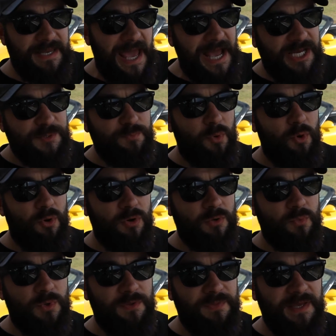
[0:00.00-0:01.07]

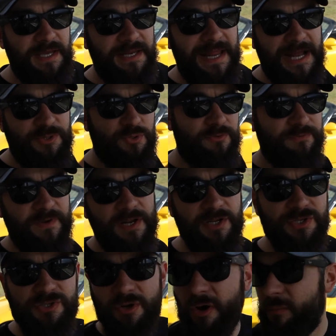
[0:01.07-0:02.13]
dashboard with the natural
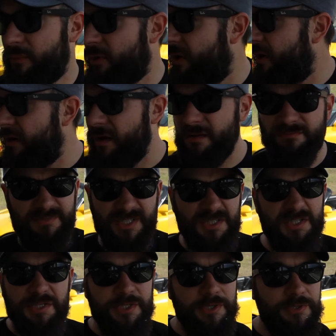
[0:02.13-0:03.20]
finish Armor All,
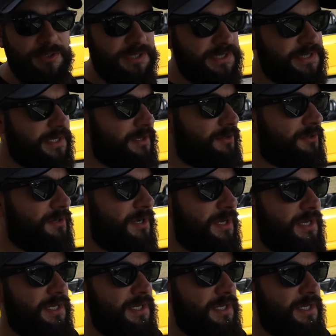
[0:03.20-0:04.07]
just interior detailer.